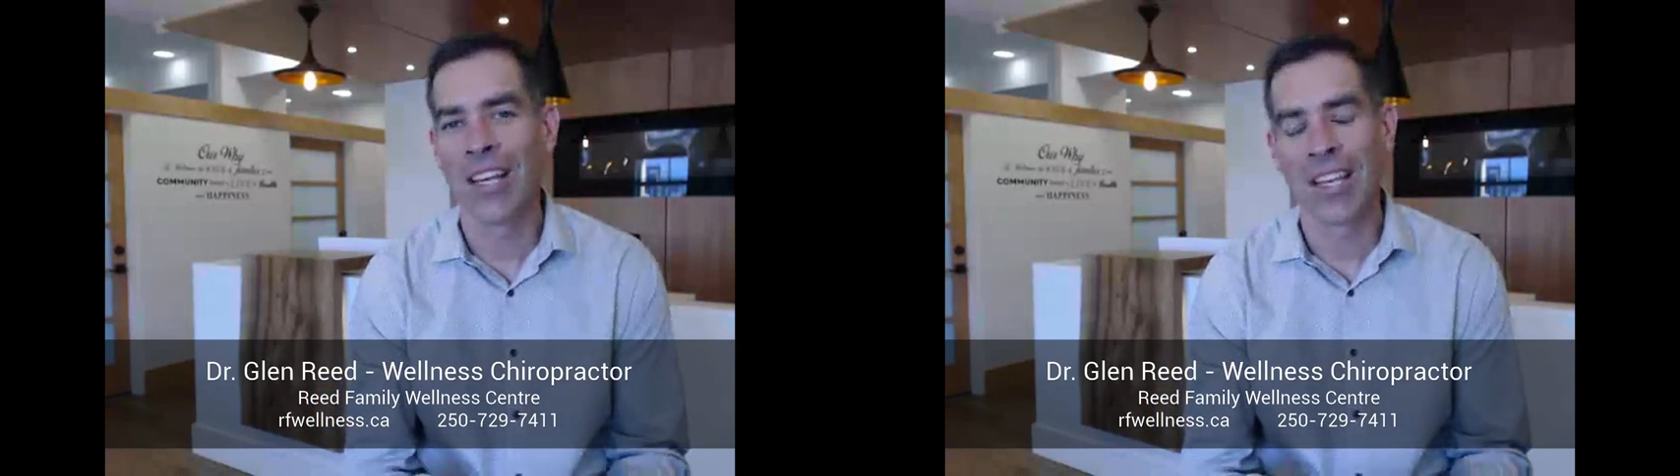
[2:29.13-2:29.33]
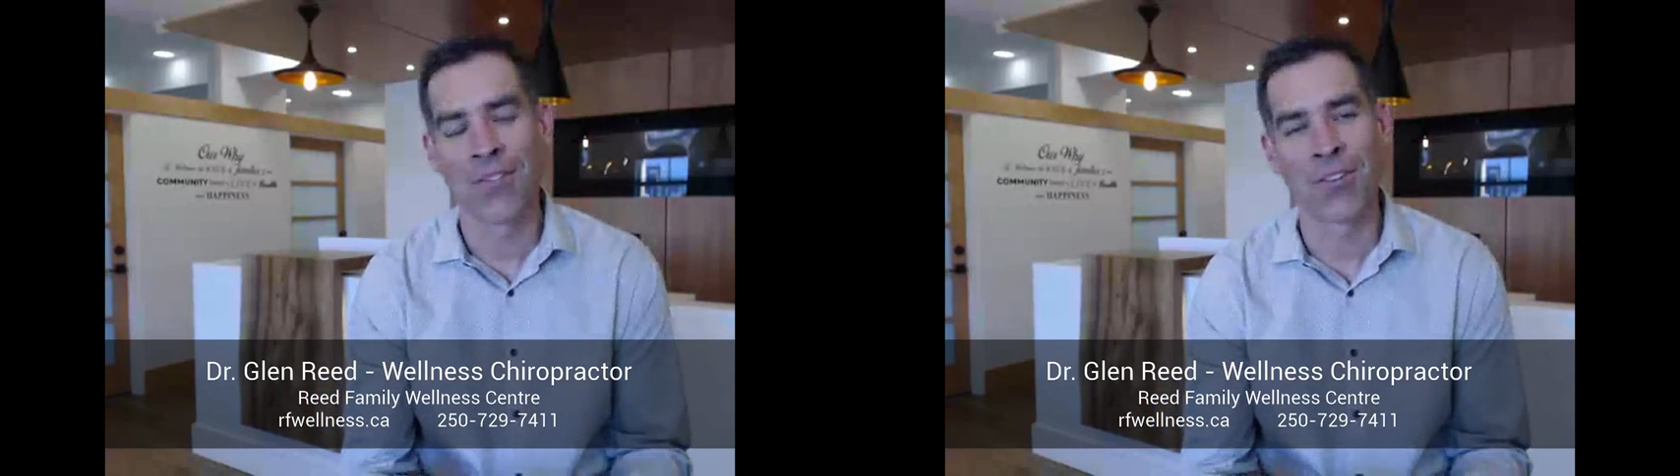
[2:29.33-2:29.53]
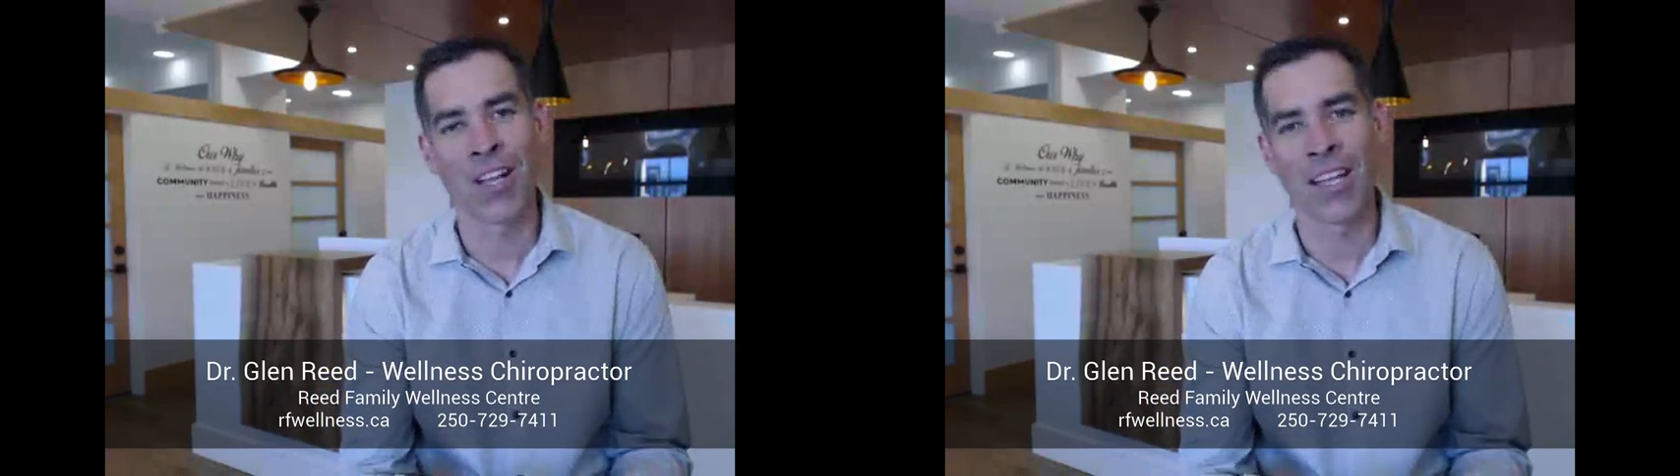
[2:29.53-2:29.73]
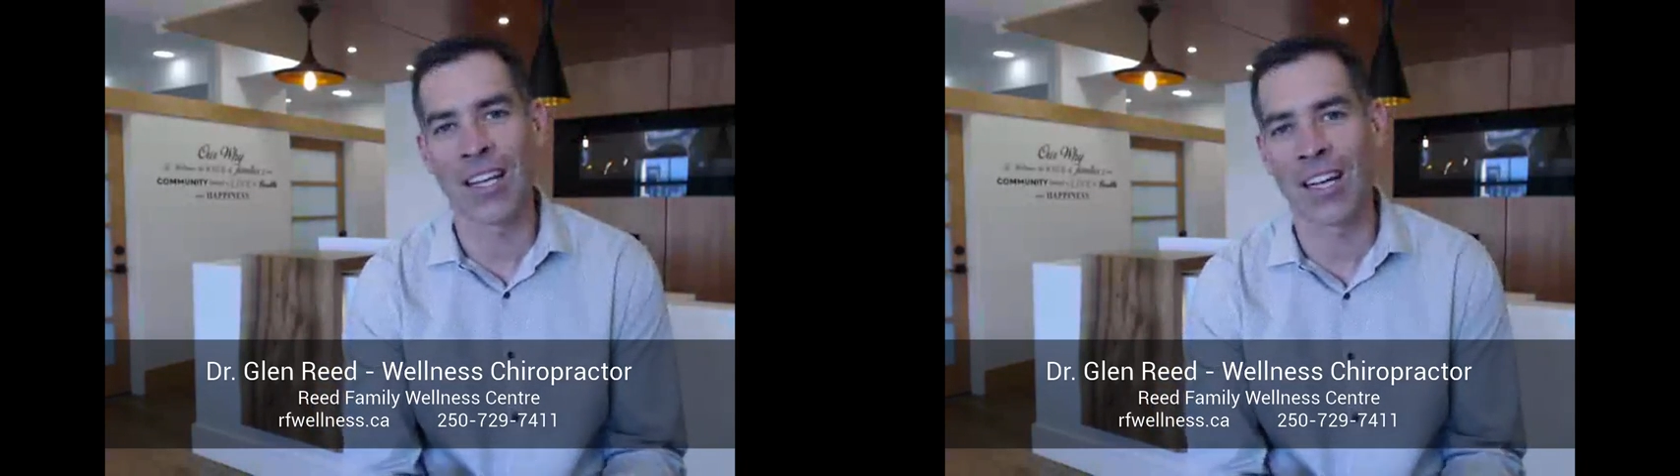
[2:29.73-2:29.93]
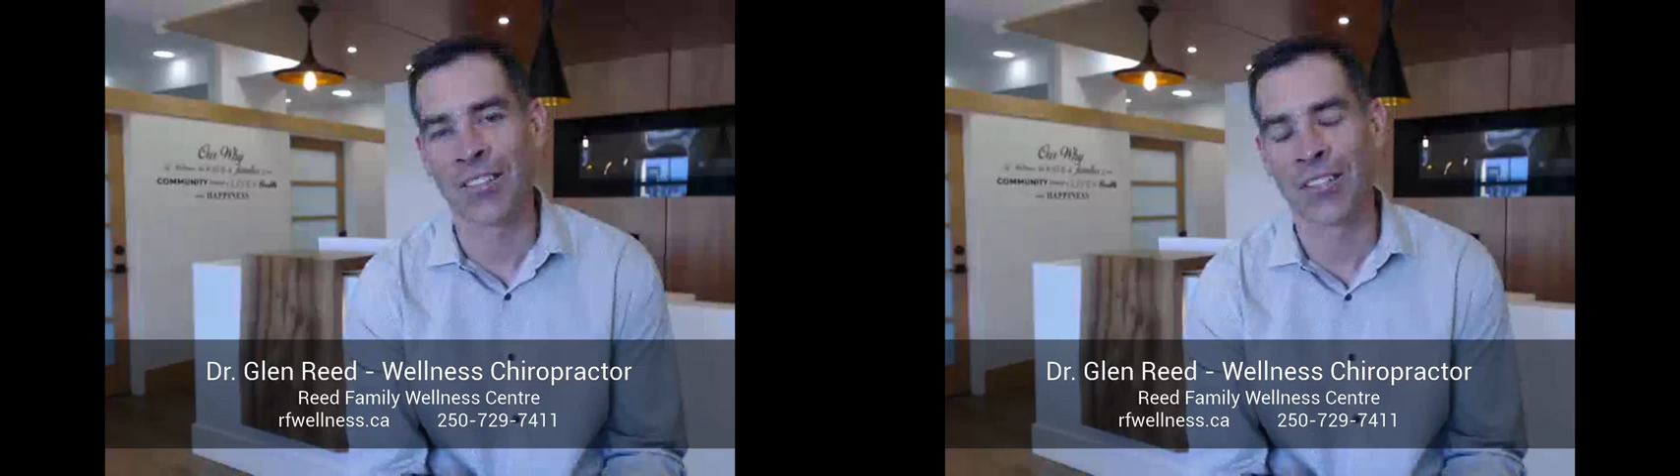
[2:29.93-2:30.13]
If you're like
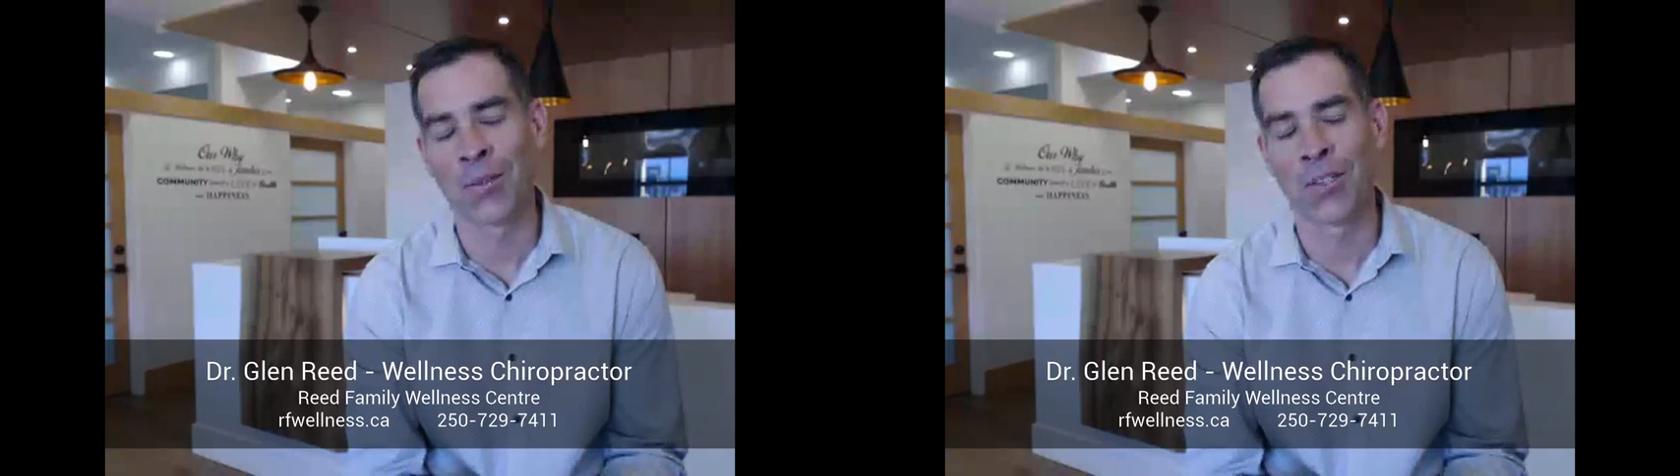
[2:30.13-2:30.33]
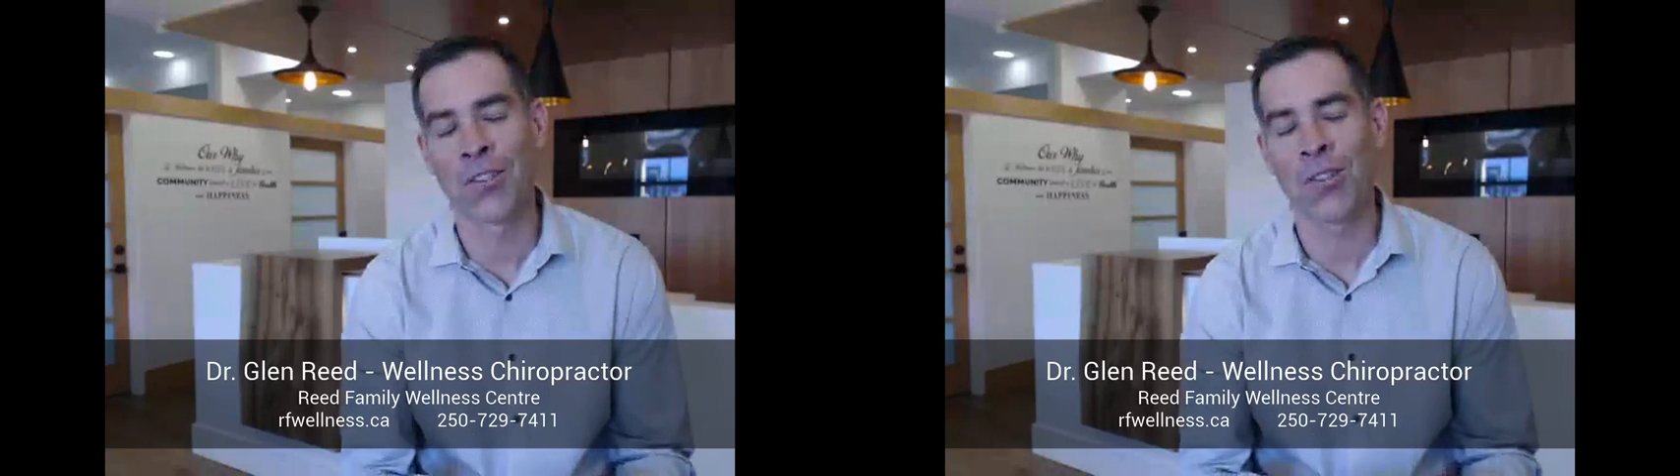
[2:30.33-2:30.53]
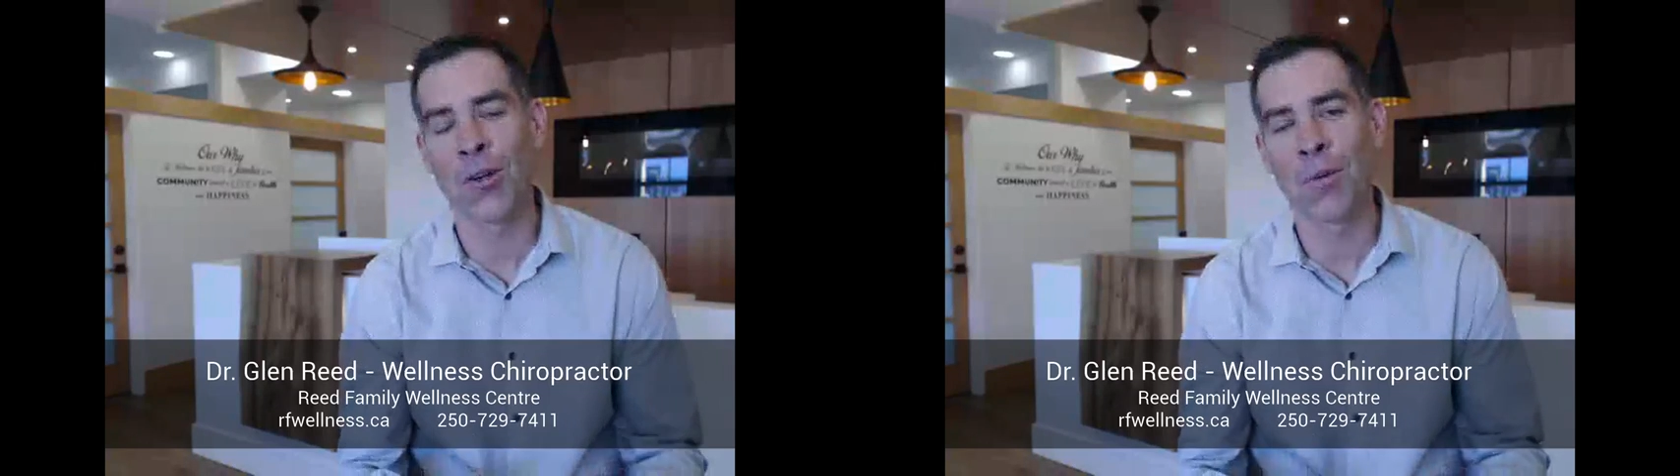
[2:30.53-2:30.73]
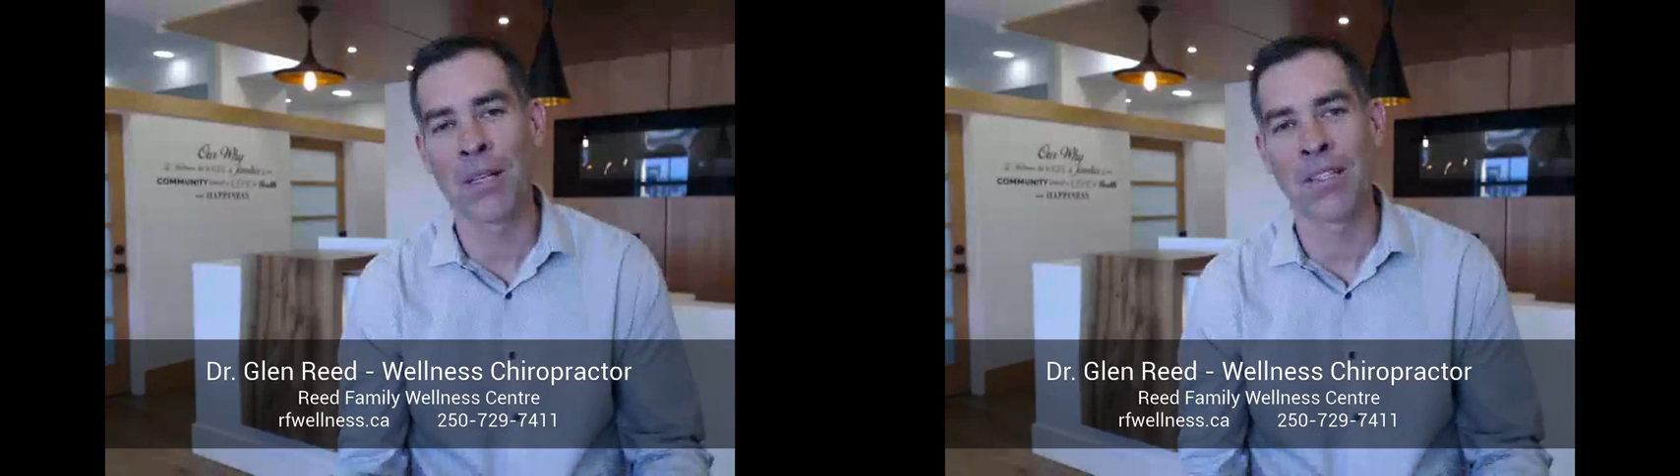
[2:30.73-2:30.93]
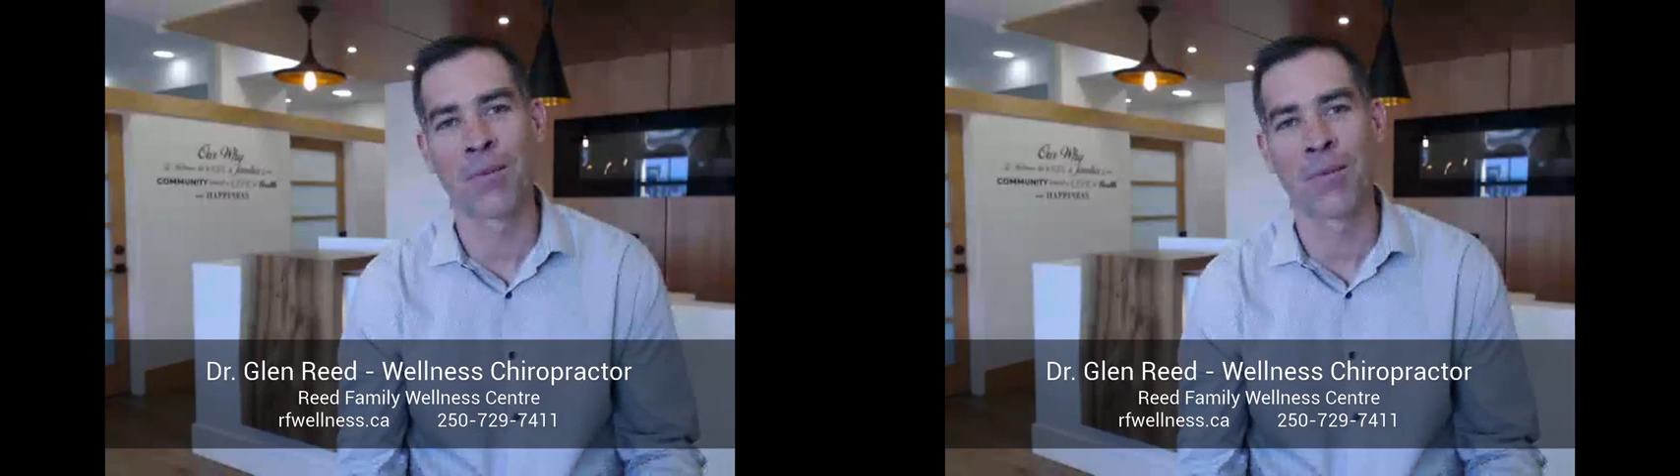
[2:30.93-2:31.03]
us, we're so busy